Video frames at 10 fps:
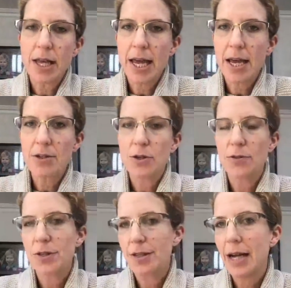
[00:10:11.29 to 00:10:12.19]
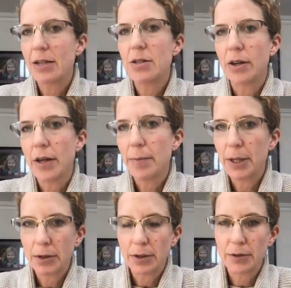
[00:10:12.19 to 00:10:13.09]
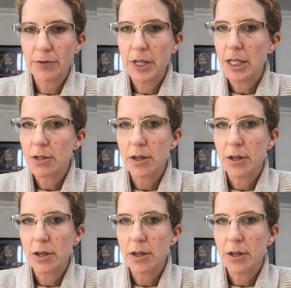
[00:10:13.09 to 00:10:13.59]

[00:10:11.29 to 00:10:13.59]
Their sort of snacks are their milk feeds,